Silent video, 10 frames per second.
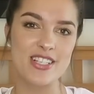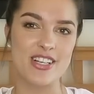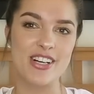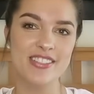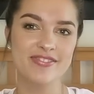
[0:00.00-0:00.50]

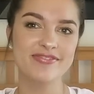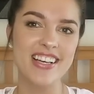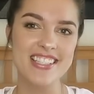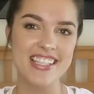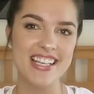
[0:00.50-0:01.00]
picture,
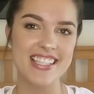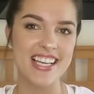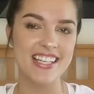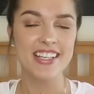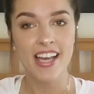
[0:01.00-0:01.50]
yes,
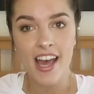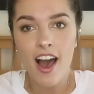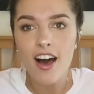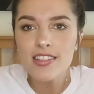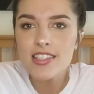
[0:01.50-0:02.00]

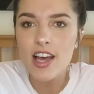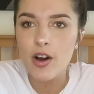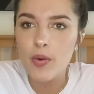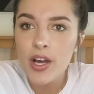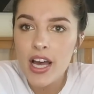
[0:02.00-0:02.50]
Lexi.
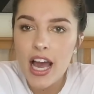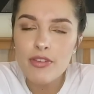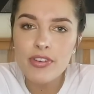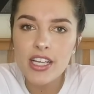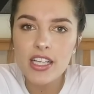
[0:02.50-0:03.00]
Also, I
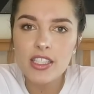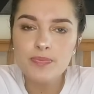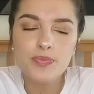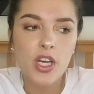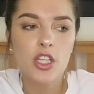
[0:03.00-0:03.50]

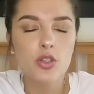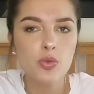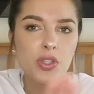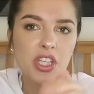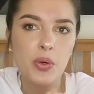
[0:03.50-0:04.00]
figured
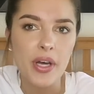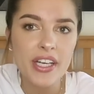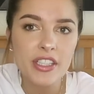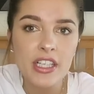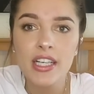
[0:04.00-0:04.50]
really
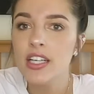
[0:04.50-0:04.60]
quick,